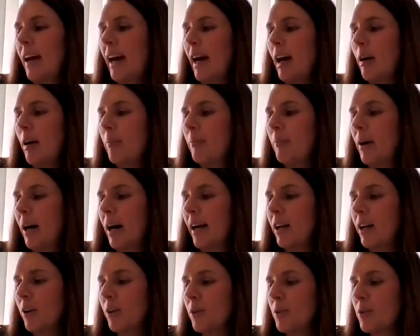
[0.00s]

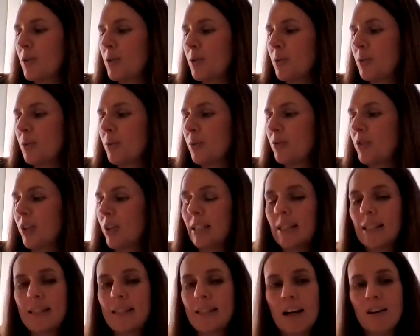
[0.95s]
I also
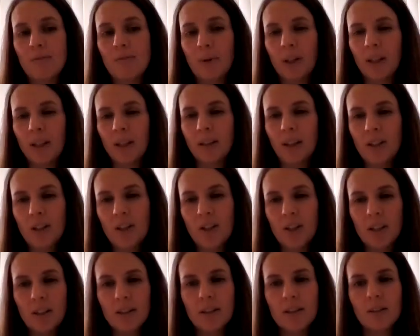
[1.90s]
run staff working
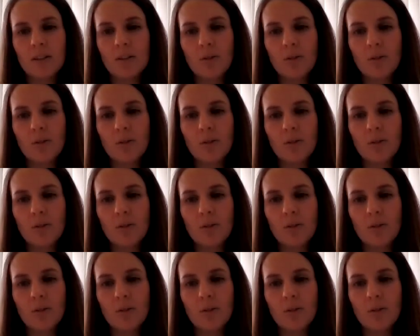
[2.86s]
lunches.